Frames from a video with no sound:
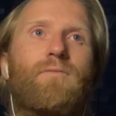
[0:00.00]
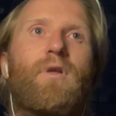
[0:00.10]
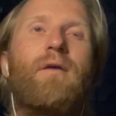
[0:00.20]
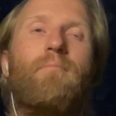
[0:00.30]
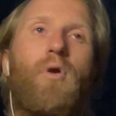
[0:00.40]

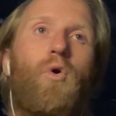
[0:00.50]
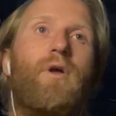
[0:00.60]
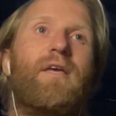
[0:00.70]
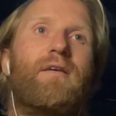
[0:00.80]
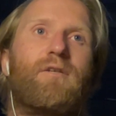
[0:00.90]

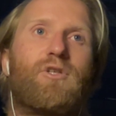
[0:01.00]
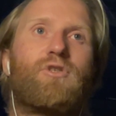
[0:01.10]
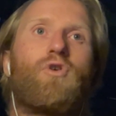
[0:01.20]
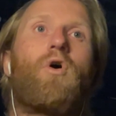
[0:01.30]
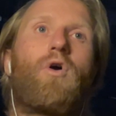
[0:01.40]
employee
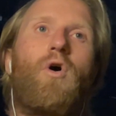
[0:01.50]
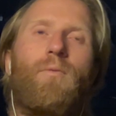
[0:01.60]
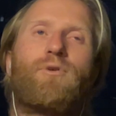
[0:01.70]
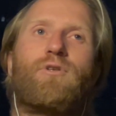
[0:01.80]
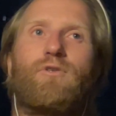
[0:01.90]
stock
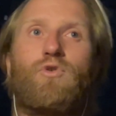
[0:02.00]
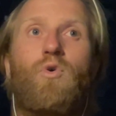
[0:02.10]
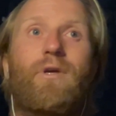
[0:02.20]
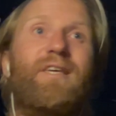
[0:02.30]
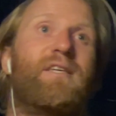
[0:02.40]
options,
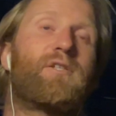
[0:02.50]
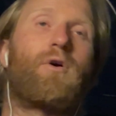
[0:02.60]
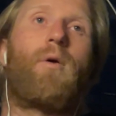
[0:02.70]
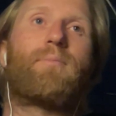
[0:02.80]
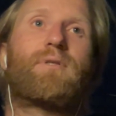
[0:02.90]
or
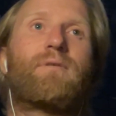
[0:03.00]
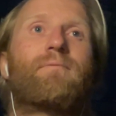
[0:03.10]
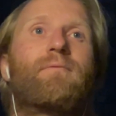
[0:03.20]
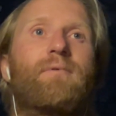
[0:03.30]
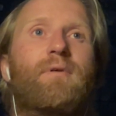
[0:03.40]
ESOPs.
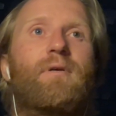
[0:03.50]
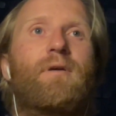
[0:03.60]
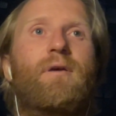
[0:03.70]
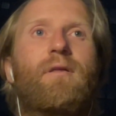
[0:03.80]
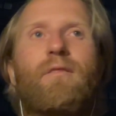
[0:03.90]

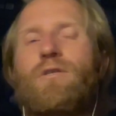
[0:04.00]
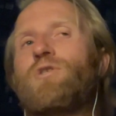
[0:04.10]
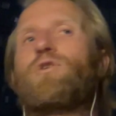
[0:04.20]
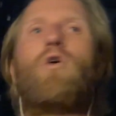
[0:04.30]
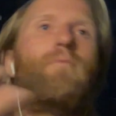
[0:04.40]
There's
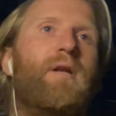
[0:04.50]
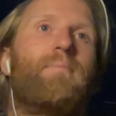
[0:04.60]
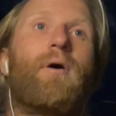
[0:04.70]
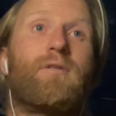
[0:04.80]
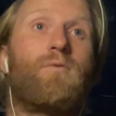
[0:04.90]
so many
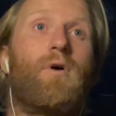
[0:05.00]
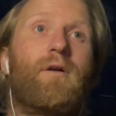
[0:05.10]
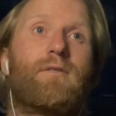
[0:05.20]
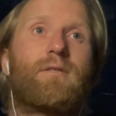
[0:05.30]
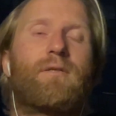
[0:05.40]

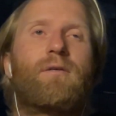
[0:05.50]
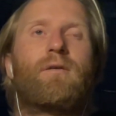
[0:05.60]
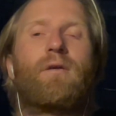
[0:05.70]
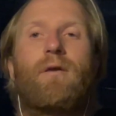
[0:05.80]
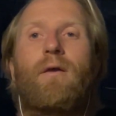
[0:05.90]
buzzwords,
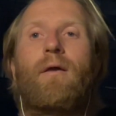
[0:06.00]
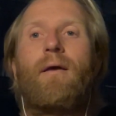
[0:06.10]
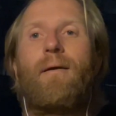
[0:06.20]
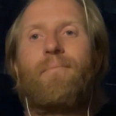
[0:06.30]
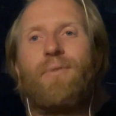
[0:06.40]

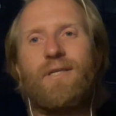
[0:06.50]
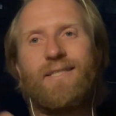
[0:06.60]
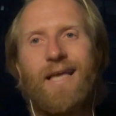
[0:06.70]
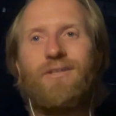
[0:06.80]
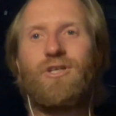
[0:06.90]
but
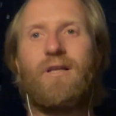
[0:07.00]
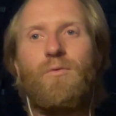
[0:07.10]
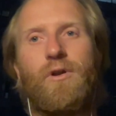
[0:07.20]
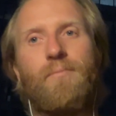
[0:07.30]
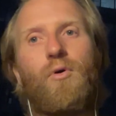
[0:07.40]
essentially
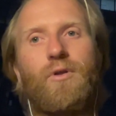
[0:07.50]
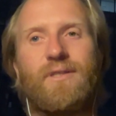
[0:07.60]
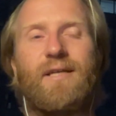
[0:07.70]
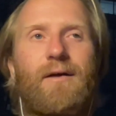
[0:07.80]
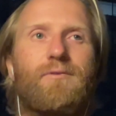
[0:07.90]
what it boils
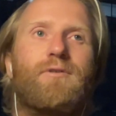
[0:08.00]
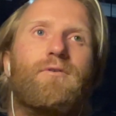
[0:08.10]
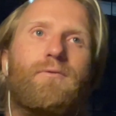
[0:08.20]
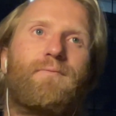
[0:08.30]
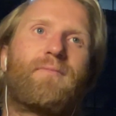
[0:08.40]
down
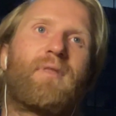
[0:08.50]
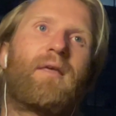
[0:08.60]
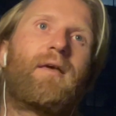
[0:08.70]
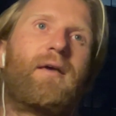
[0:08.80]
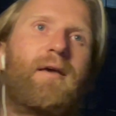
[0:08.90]
to
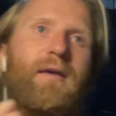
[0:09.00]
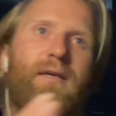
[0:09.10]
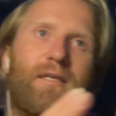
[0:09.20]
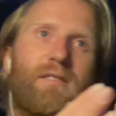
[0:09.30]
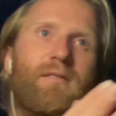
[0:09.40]
is